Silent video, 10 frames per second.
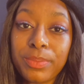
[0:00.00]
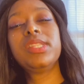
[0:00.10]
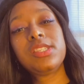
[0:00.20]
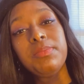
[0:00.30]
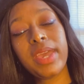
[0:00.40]

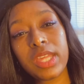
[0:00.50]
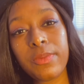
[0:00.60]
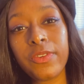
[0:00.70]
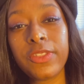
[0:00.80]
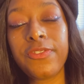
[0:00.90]
But to make
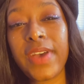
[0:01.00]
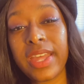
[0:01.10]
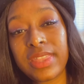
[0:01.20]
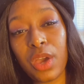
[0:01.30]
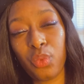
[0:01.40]
up for the
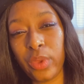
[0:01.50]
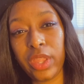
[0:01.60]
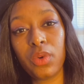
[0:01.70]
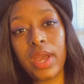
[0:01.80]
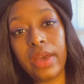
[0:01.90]
fact that we
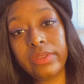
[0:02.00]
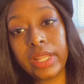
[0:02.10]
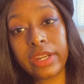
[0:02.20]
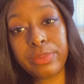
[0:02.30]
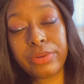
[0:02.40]
don't have a
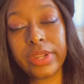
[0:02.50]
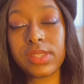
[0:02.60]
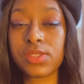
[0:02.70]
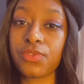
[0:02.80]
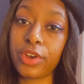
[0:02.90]
lot of
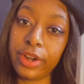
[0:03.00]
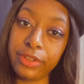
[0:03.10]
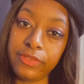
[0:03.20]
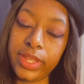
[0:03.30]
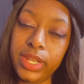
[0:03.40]
prints for our
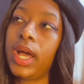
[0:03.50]
event,